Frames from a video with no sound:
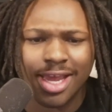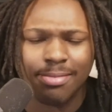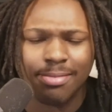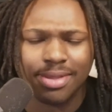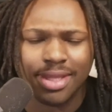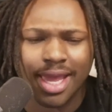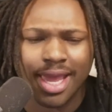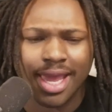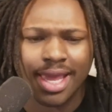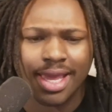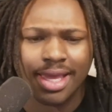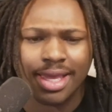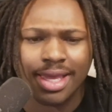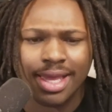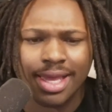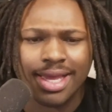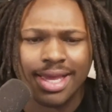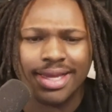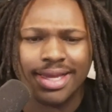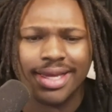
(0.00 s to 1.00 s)
thing
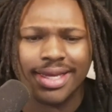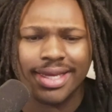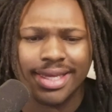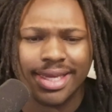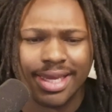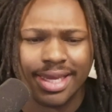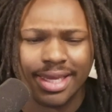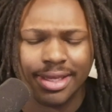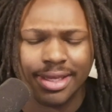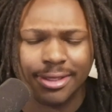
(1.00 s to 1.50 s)
again.